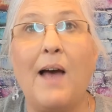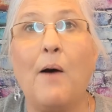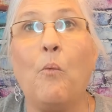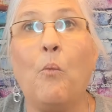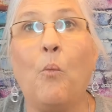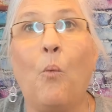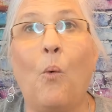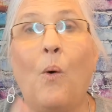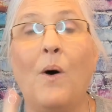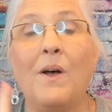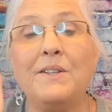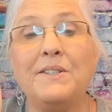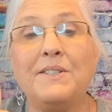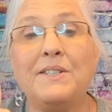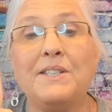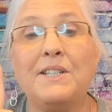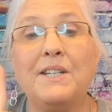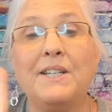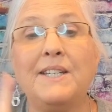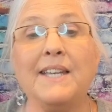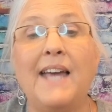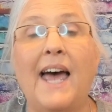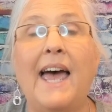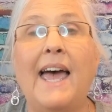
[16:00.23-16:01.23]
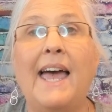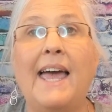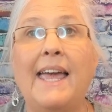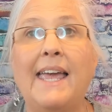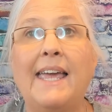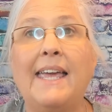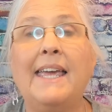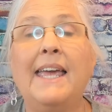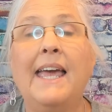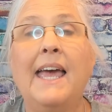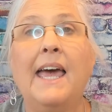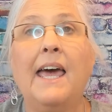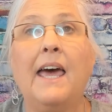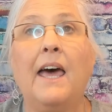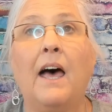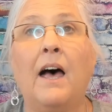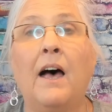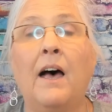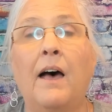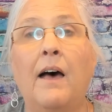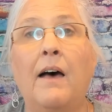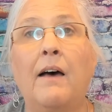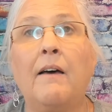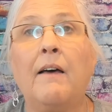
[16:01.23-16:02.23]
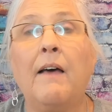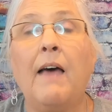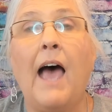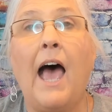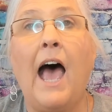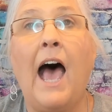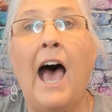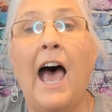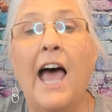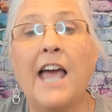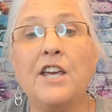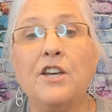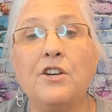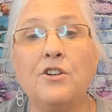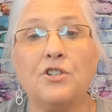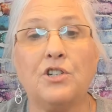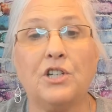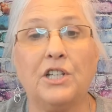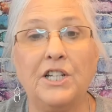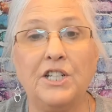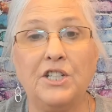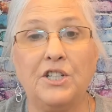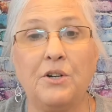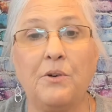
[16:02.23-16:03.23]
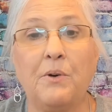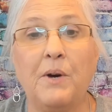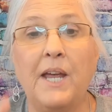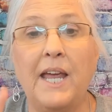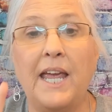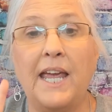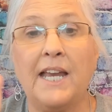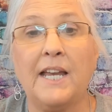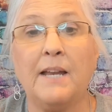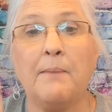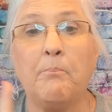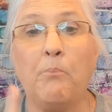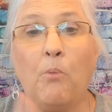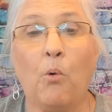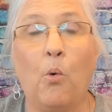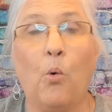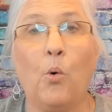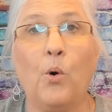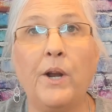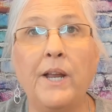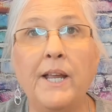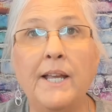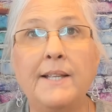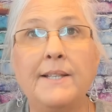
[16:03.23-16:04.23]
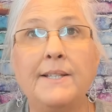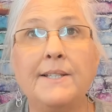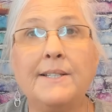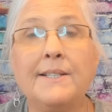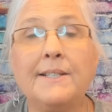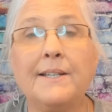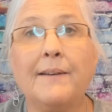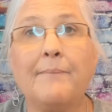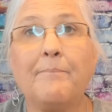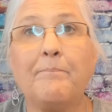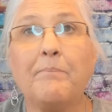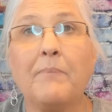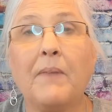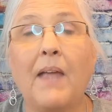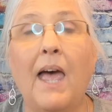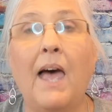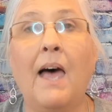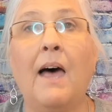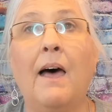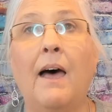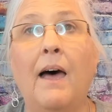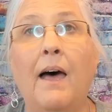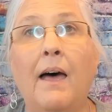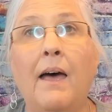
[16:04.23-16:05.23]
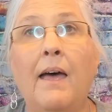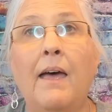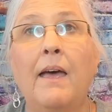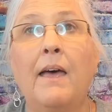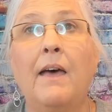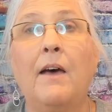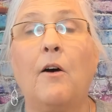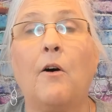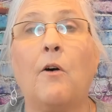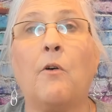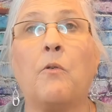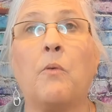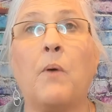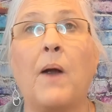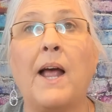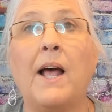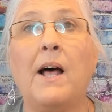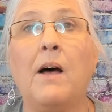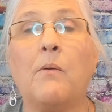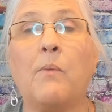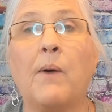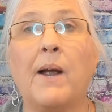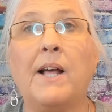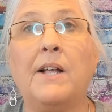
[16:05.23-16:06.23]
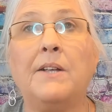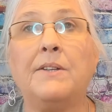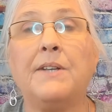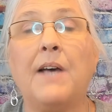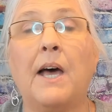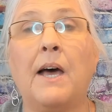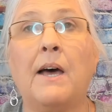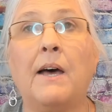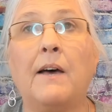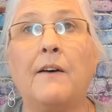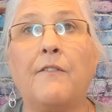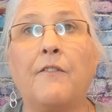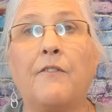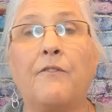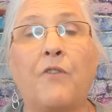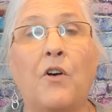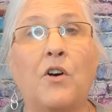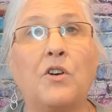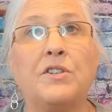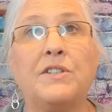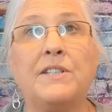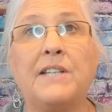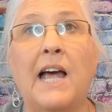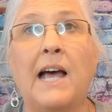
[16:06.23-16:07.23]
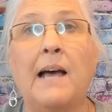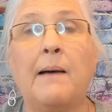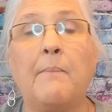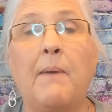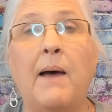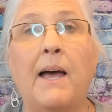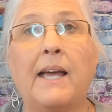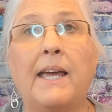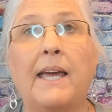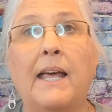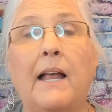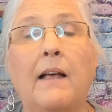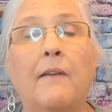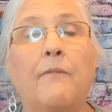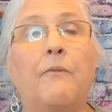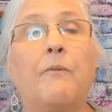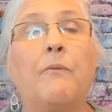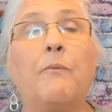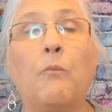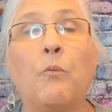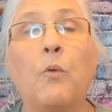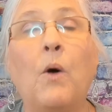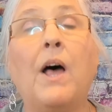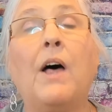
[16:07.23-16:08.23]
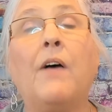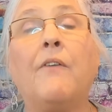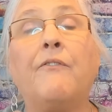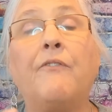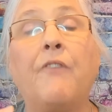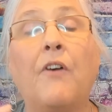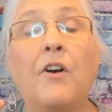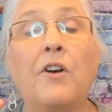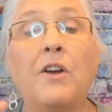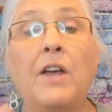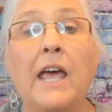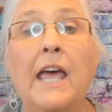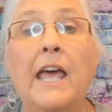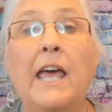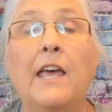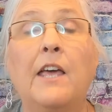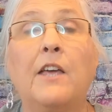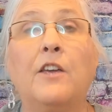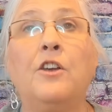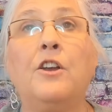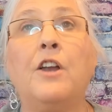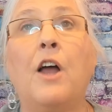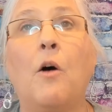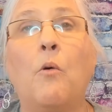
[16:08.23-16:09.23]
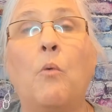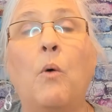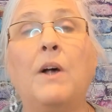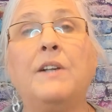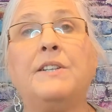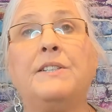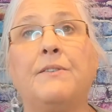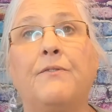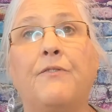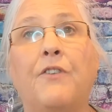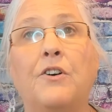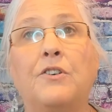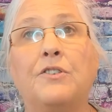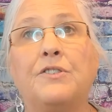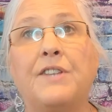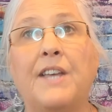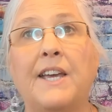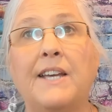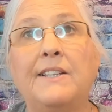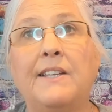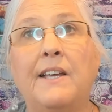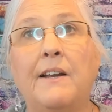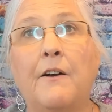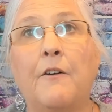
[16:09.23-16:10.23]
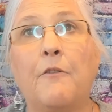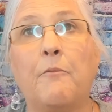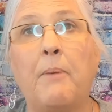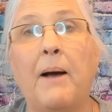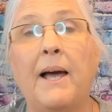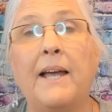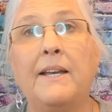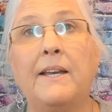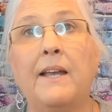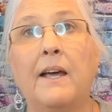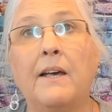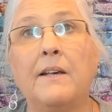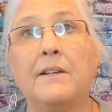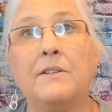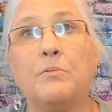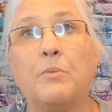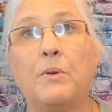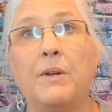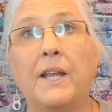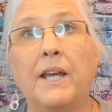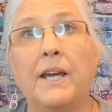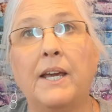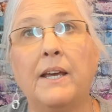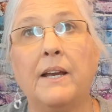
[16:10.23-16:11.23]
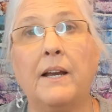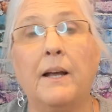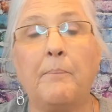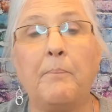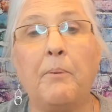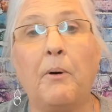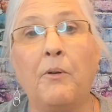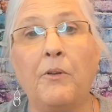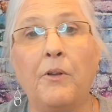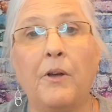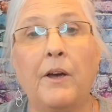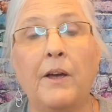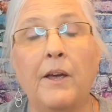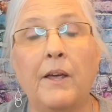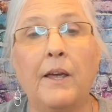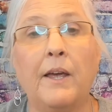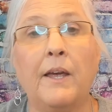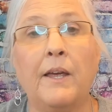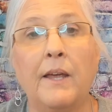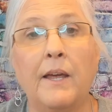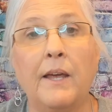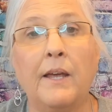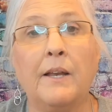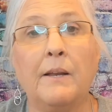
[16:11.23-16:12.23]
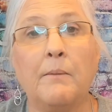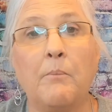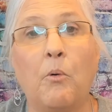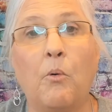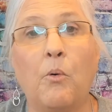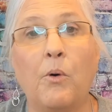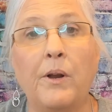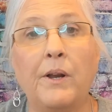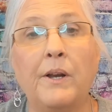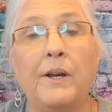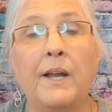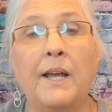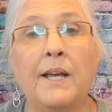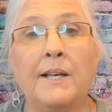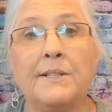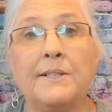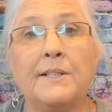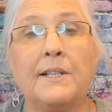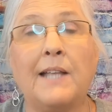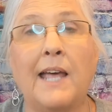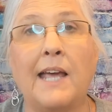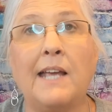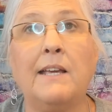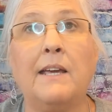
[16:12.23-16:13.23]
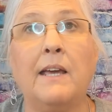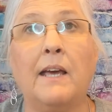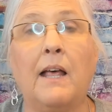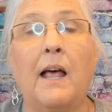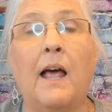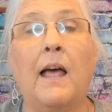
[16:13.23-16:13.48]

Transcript: once a day. I usually do it in the mornings, around first time I get first, what's the first thing that everybody does when they get up in the morning is I get